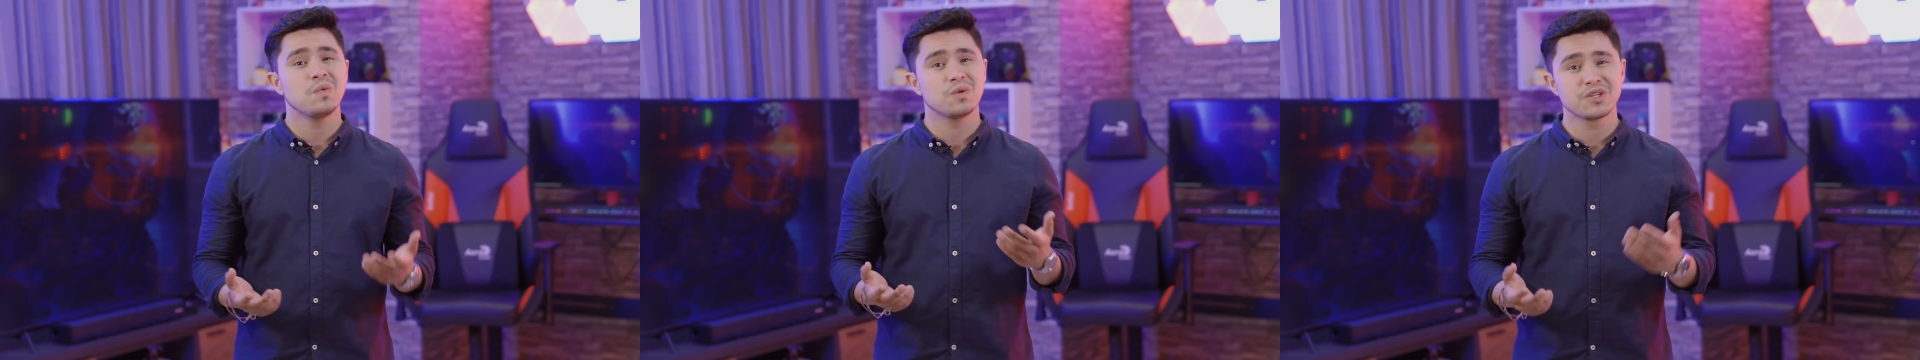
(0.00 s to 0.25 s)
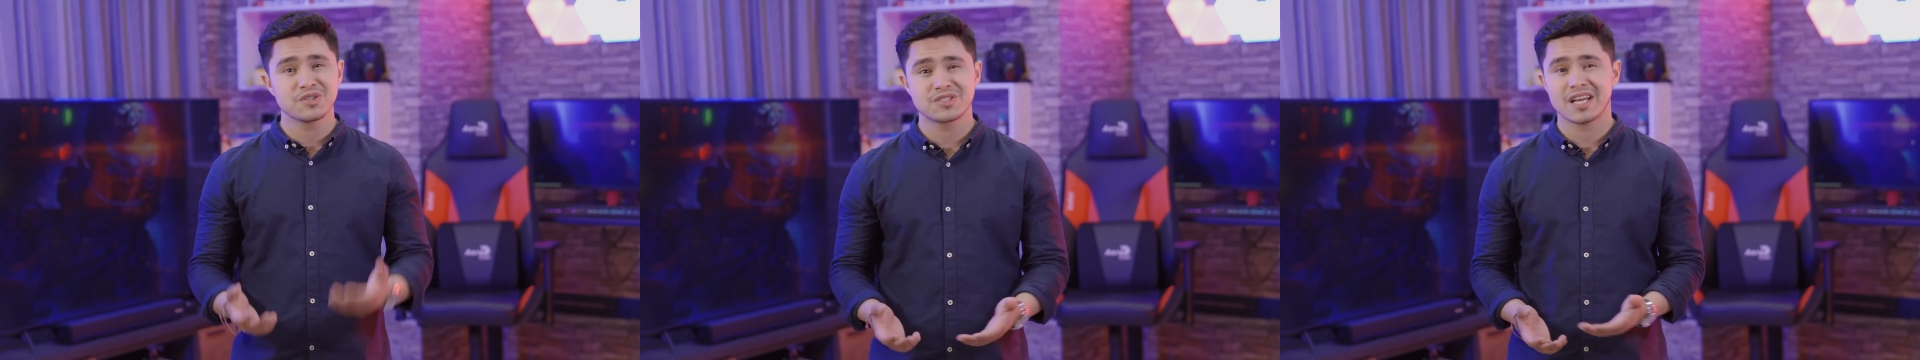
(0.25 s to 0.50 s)

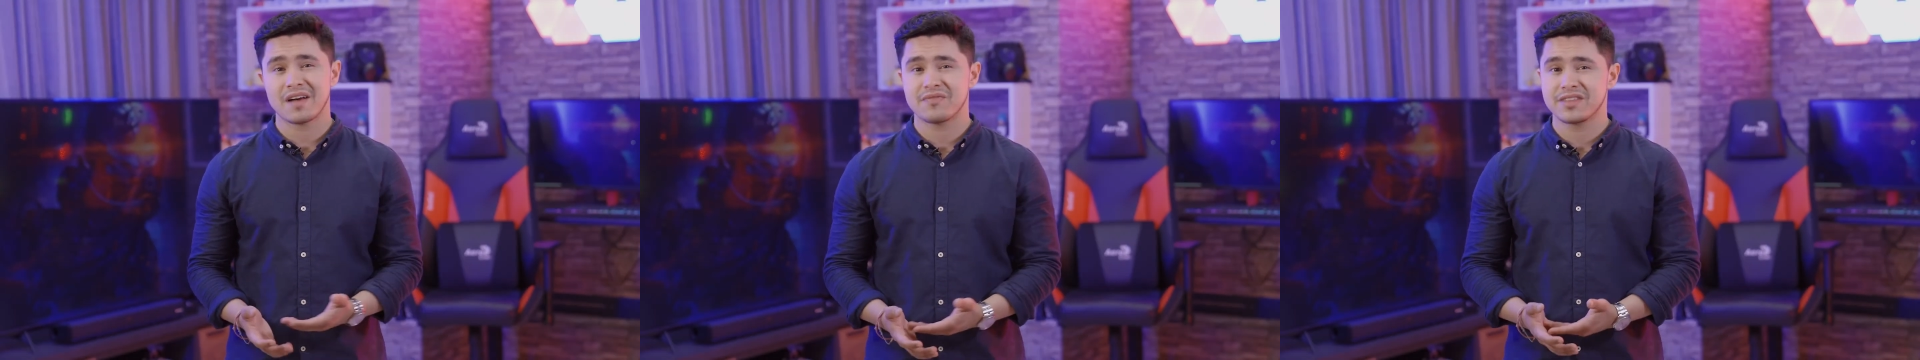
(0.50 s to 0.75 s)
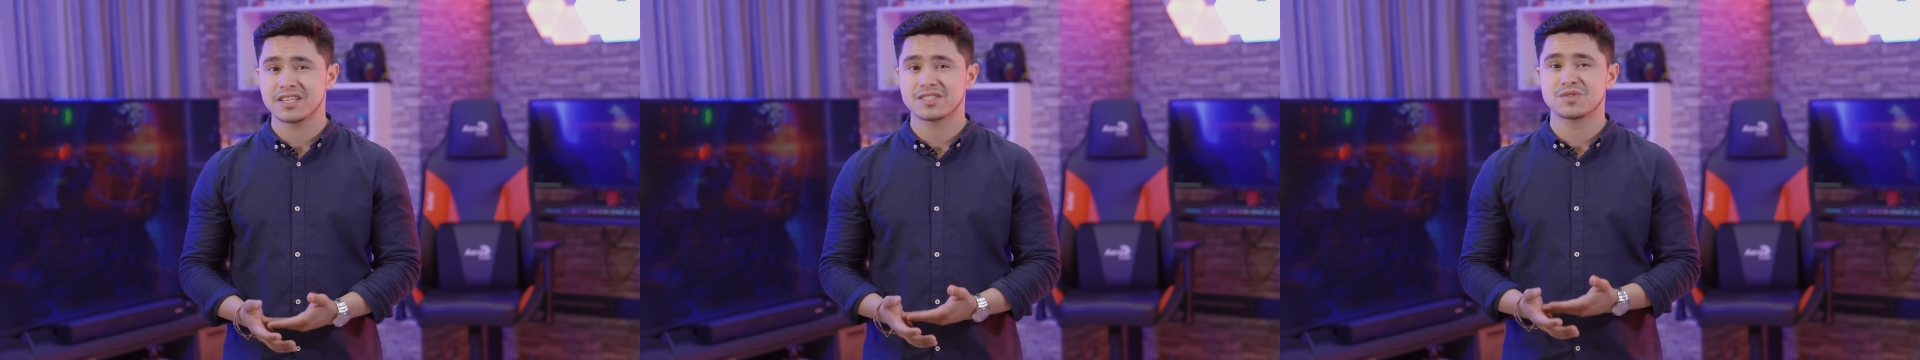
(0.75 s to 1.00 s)
when you still have
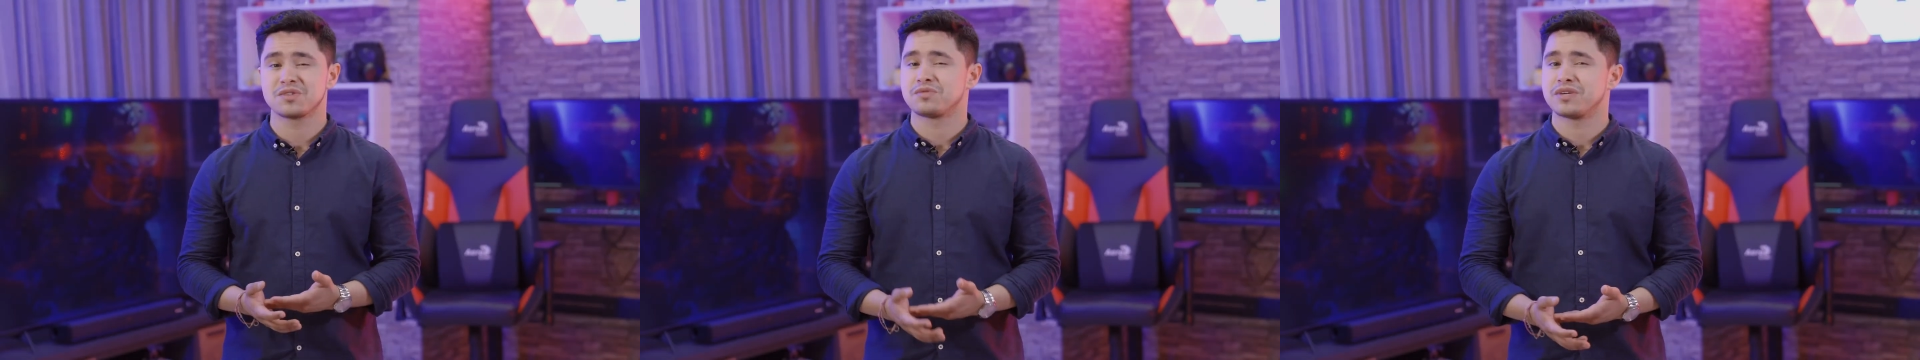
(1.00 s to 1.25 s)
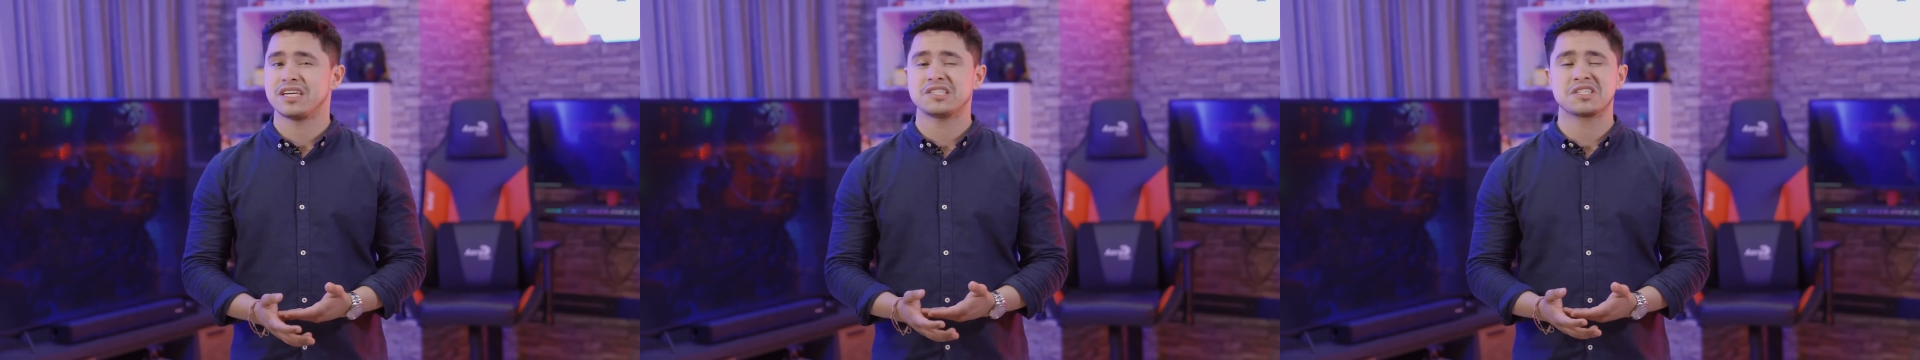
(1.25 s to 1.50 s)
things to
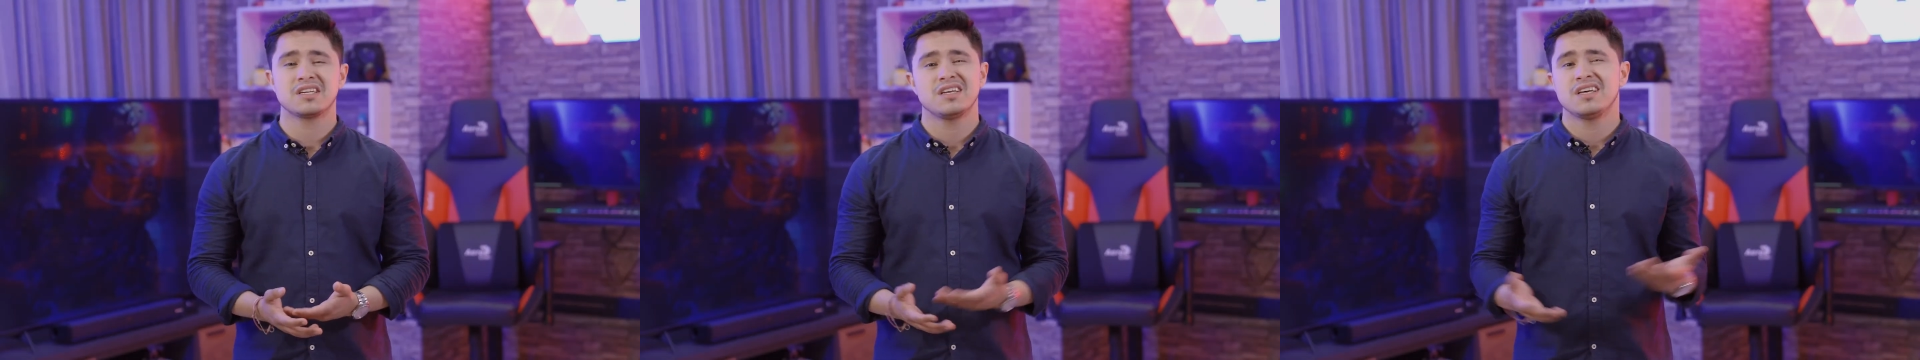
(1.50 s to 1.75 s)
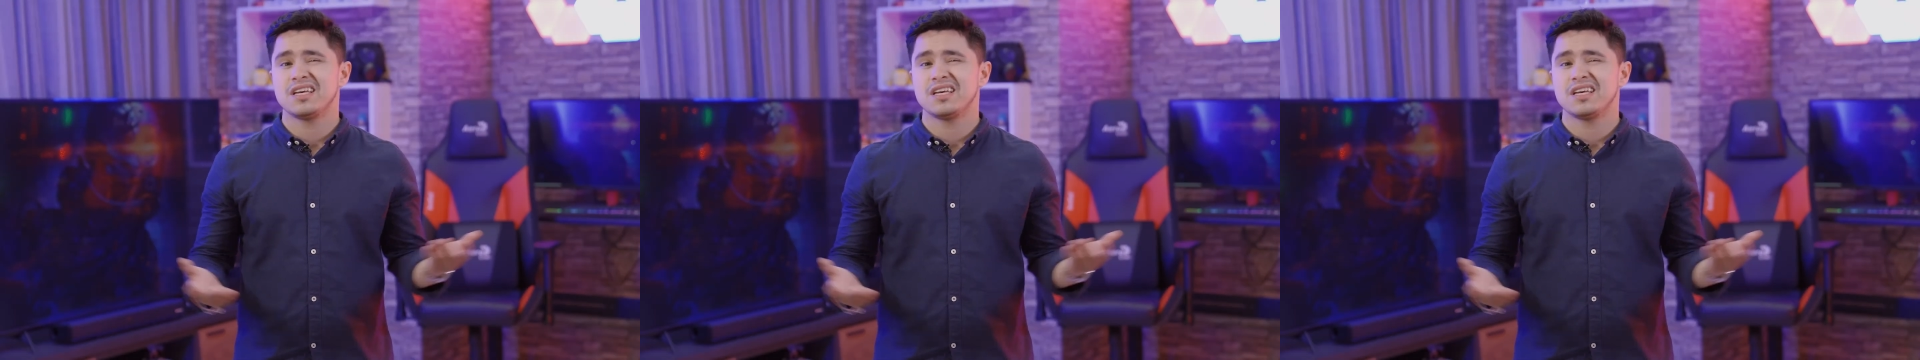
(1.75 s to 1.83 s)
arrange,